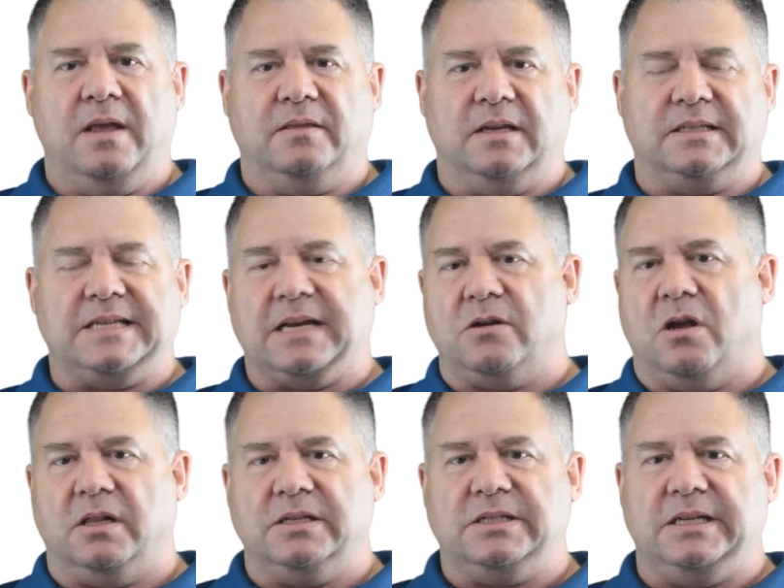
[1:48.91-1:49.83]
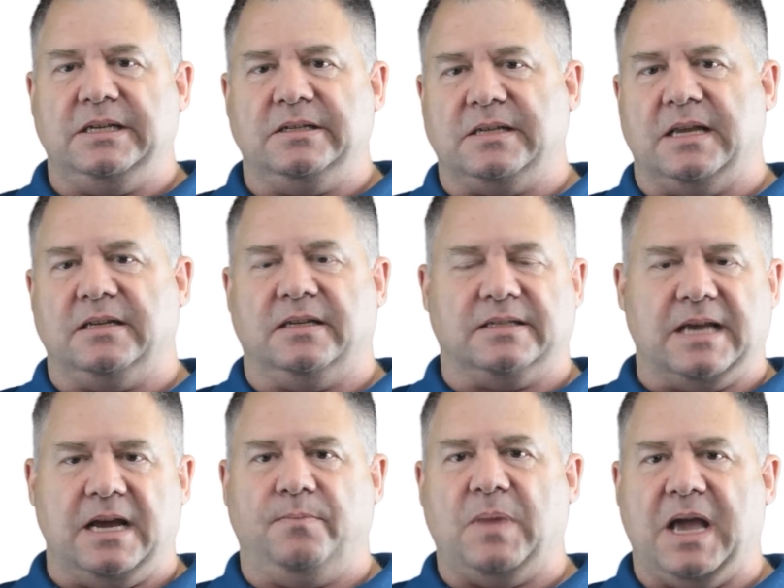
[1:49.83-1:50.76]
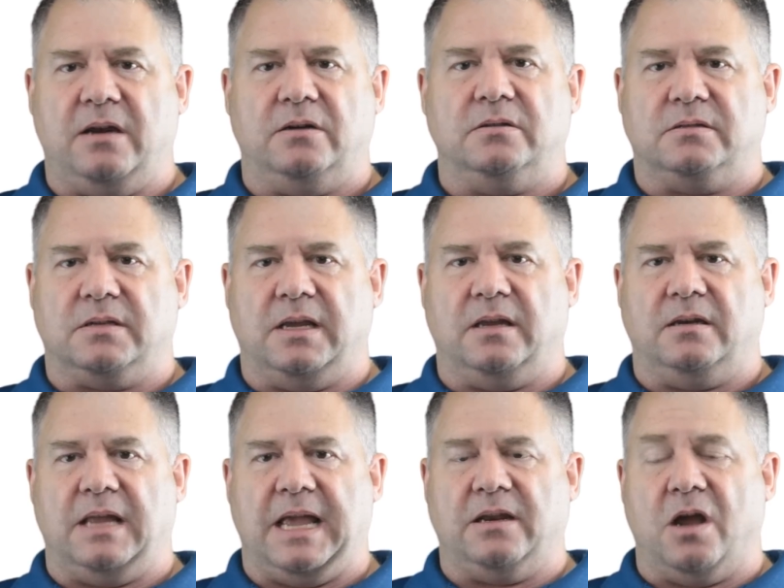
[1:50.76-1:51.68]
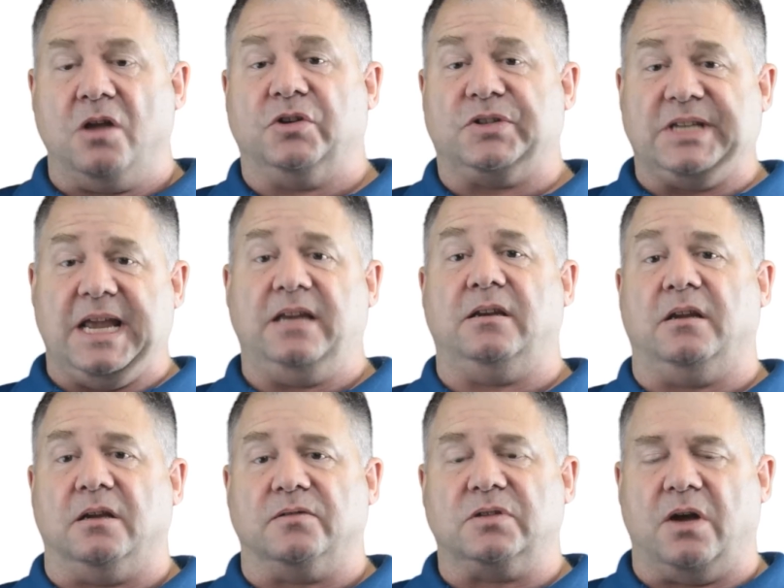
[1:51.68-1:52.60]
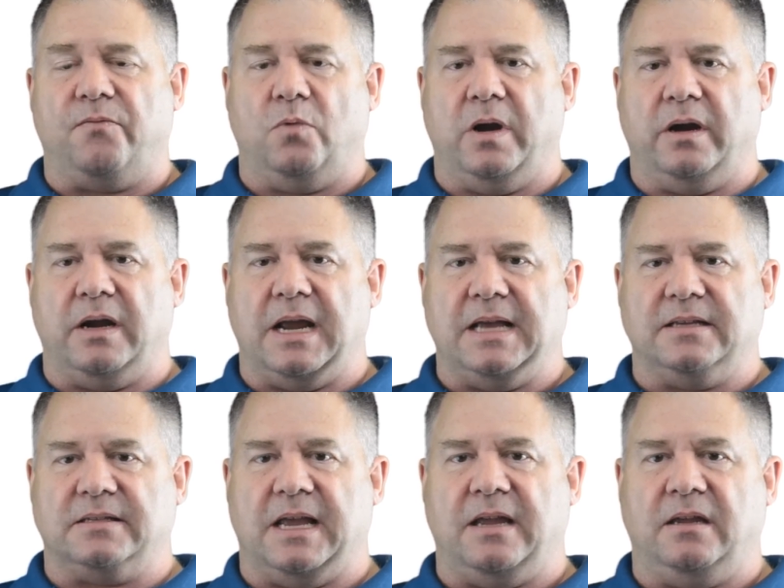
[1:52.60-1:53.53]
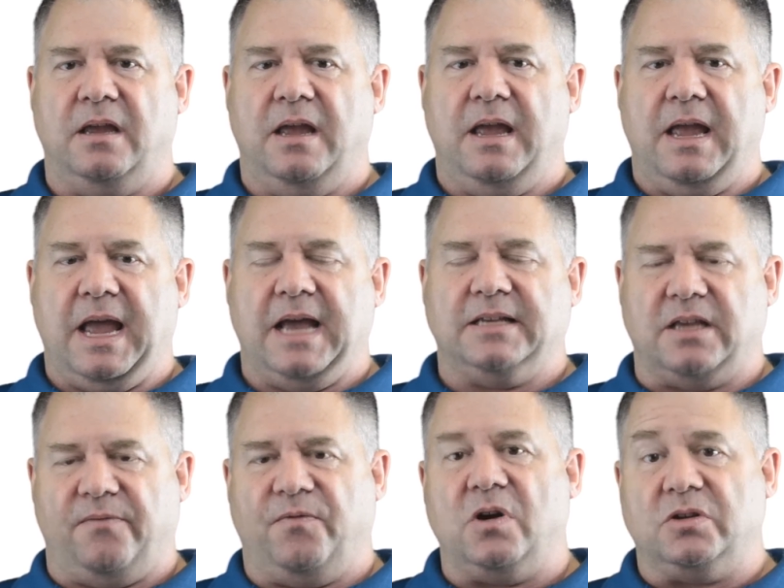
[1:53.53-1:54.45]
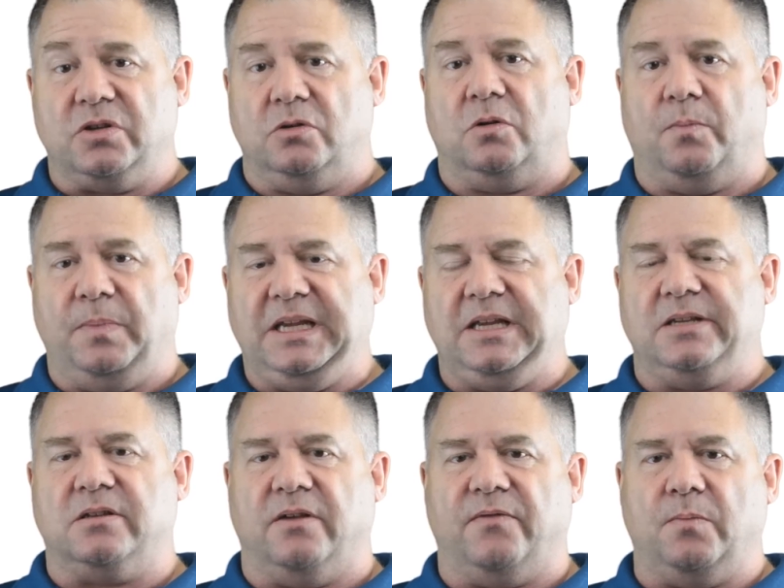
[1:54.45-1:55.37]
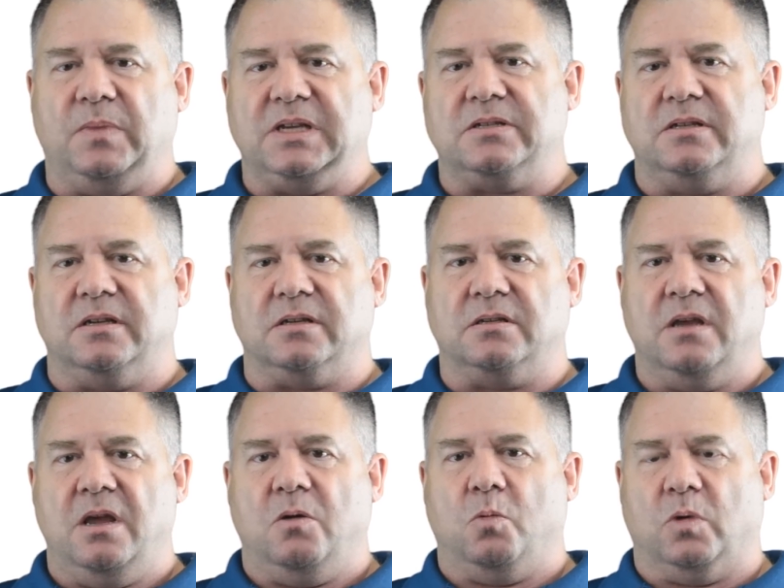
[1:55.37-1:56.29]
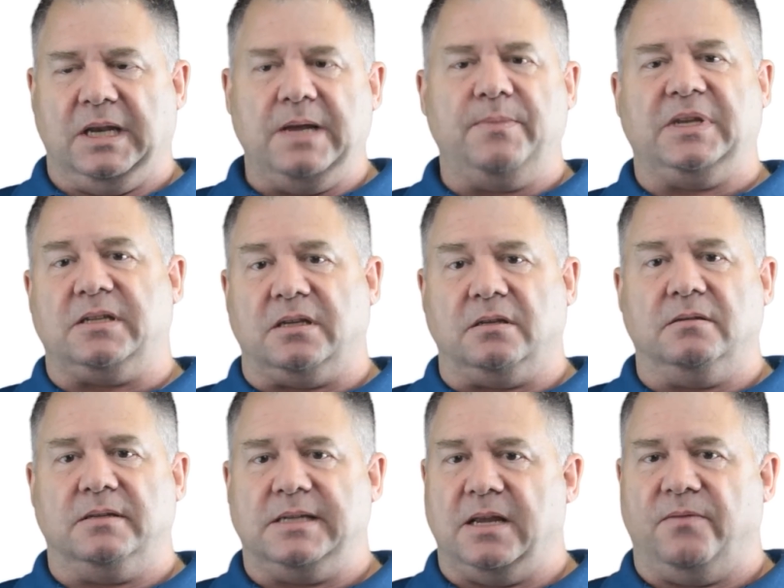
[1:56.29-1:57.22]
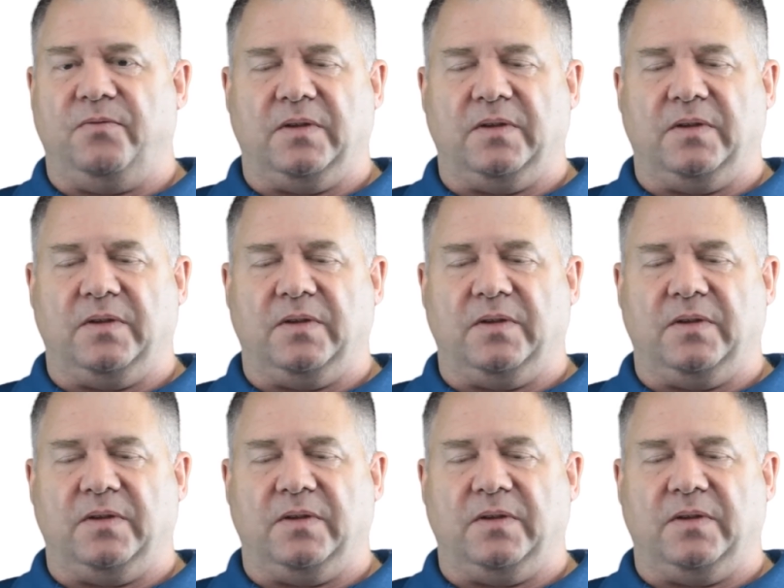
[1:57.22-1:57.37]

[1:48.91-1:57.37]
the technologies and design patterns and understanding of software as a functional piece of a business were limited 10,